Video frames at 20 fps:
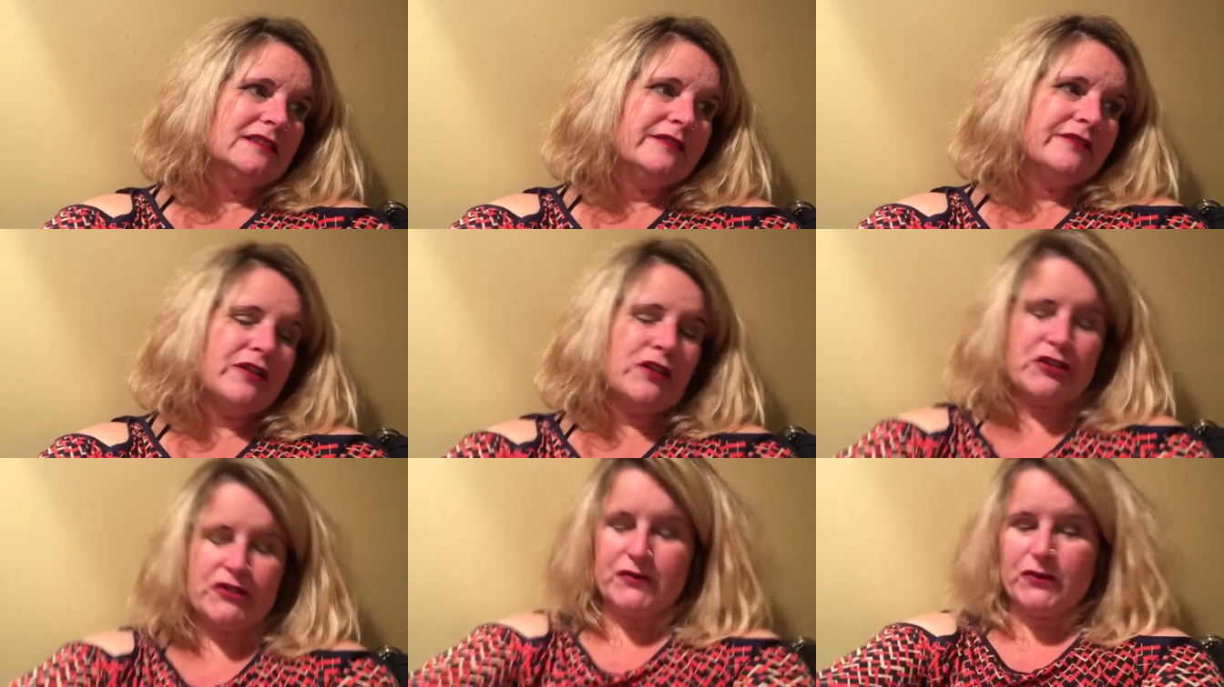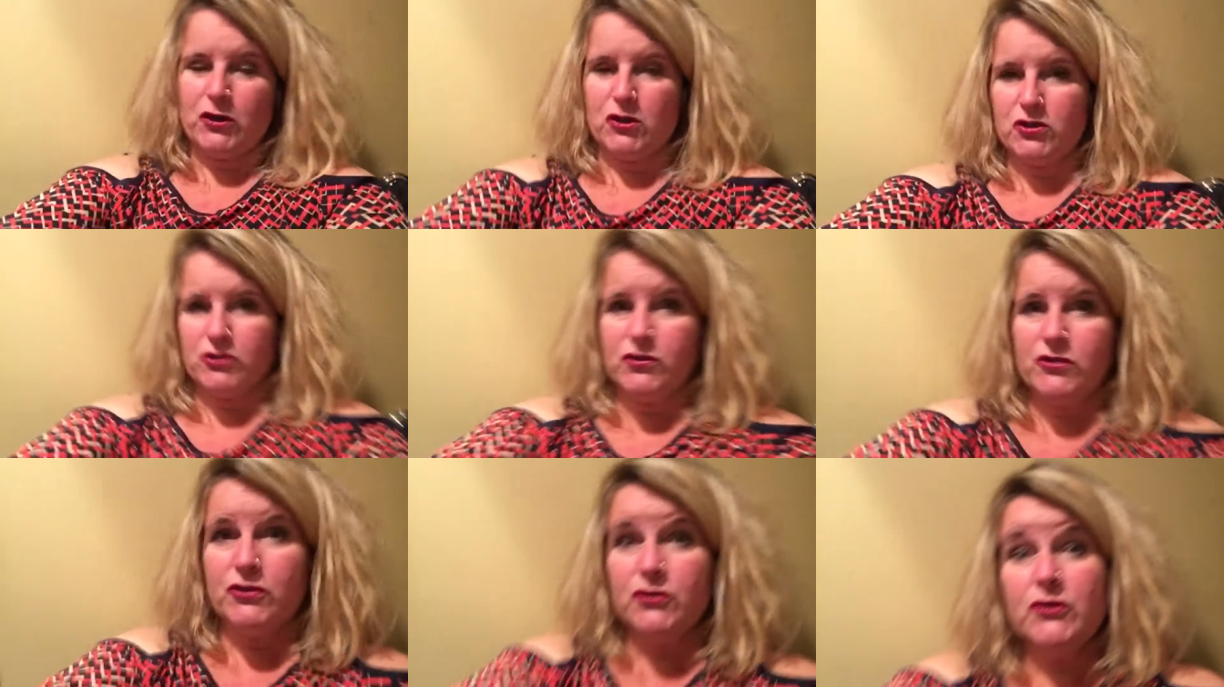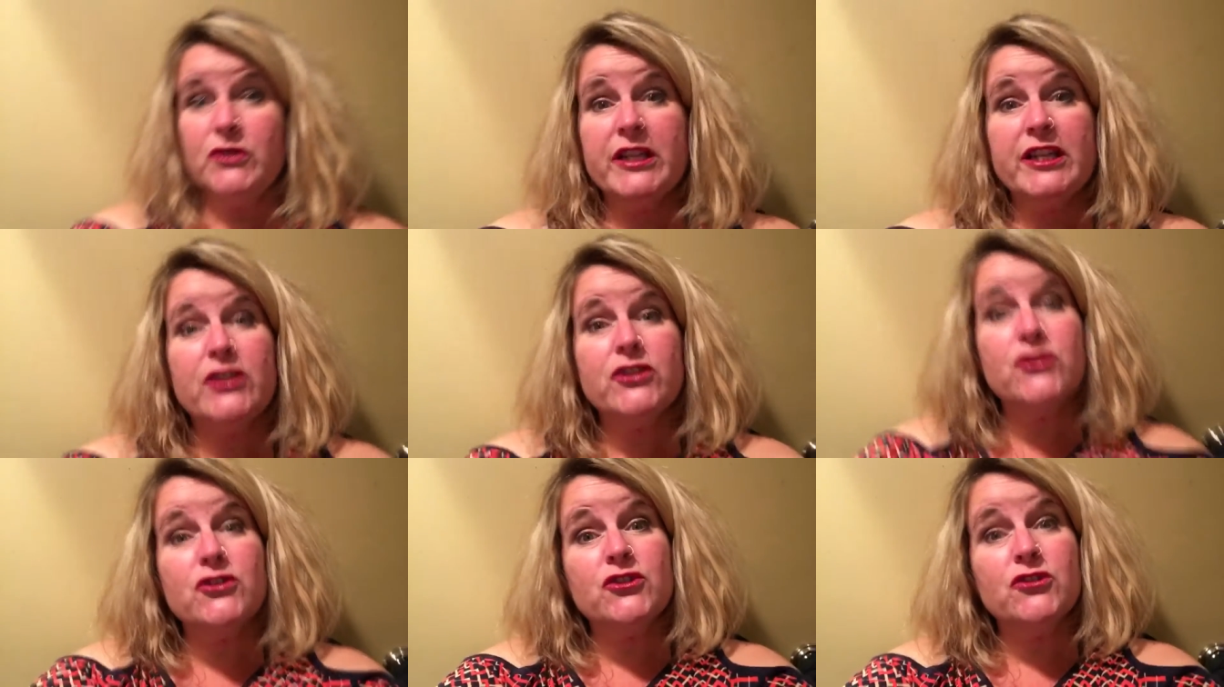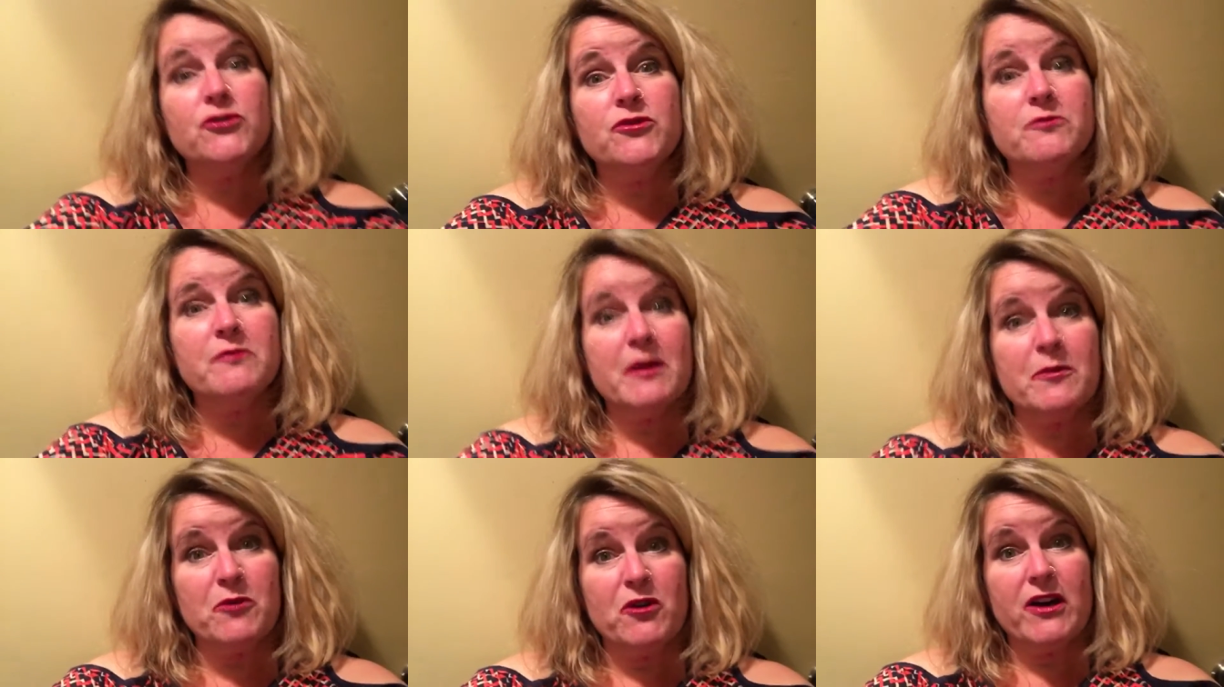first of all, you need to
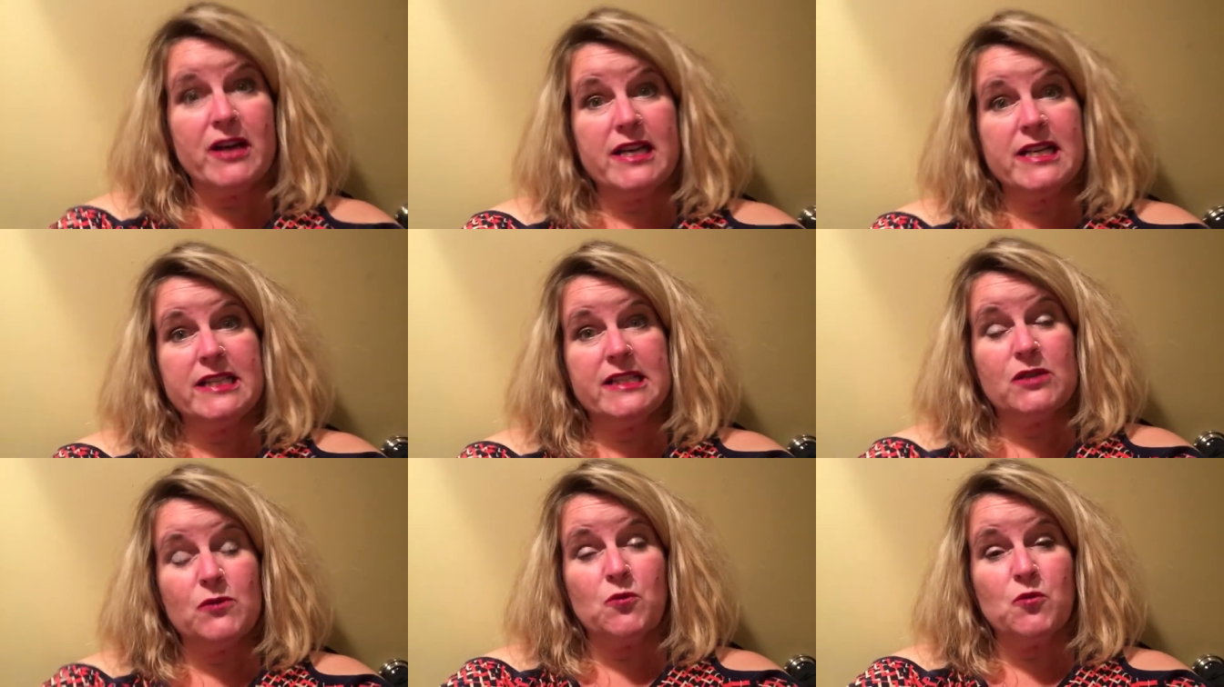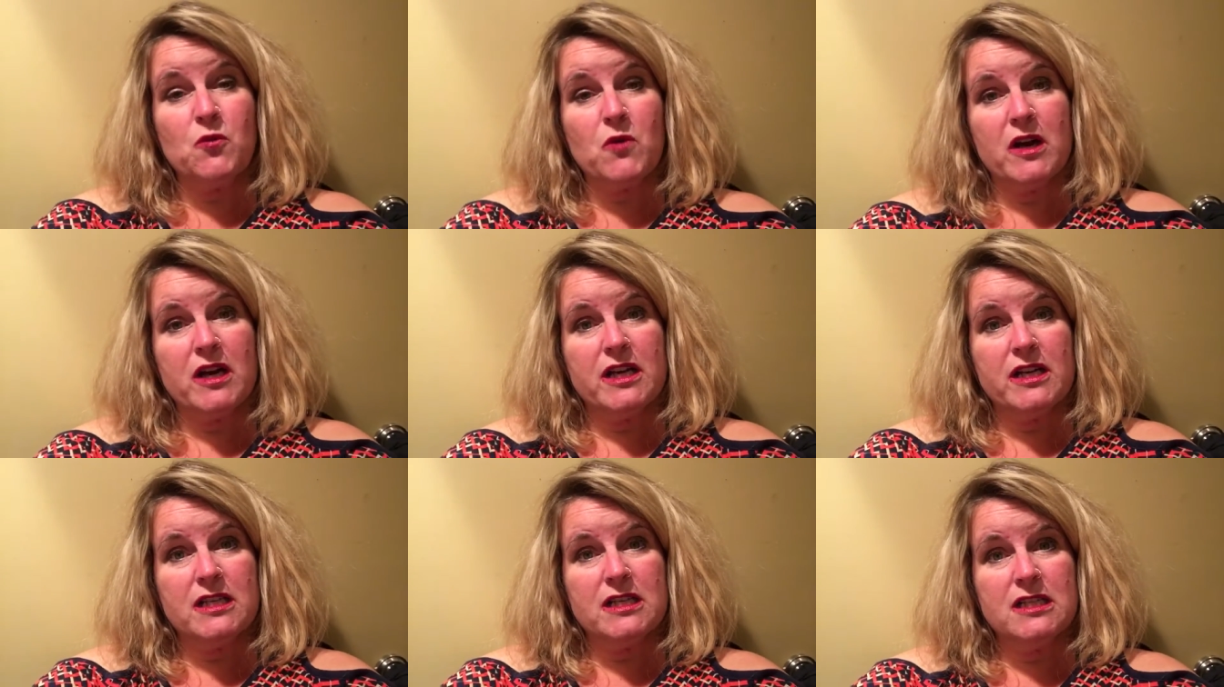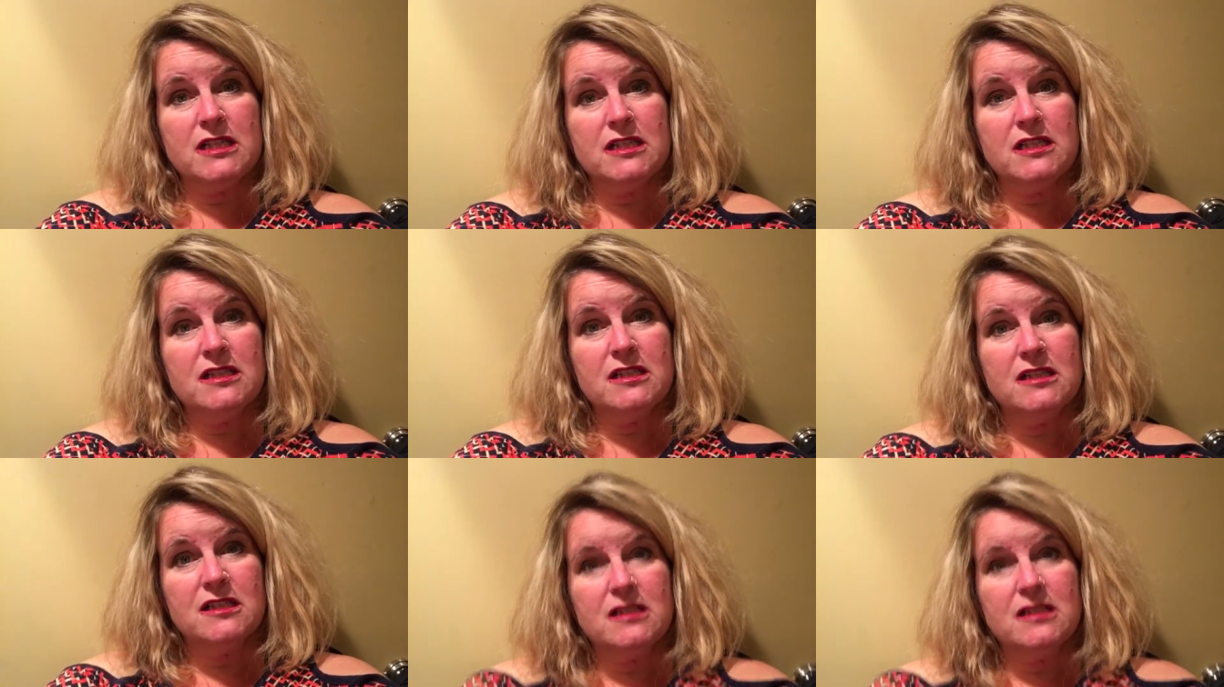memorize one